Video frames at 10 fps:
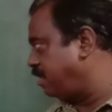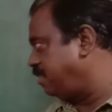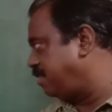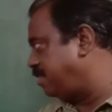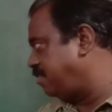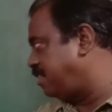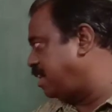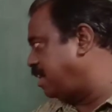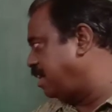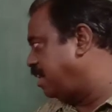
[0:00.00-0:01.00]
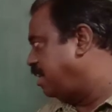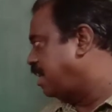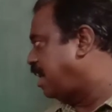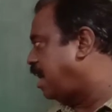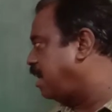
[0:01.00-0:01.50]
It is the
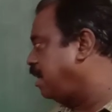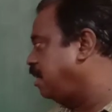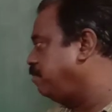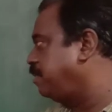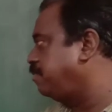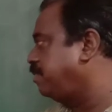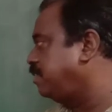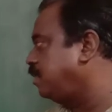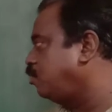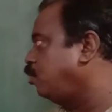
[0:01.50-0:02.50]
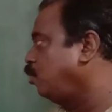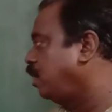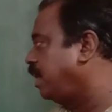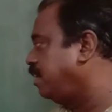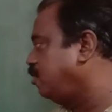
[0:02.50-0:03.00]
angle between the two
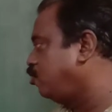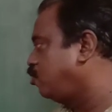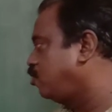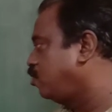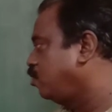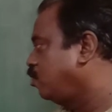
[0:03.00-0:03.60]
lines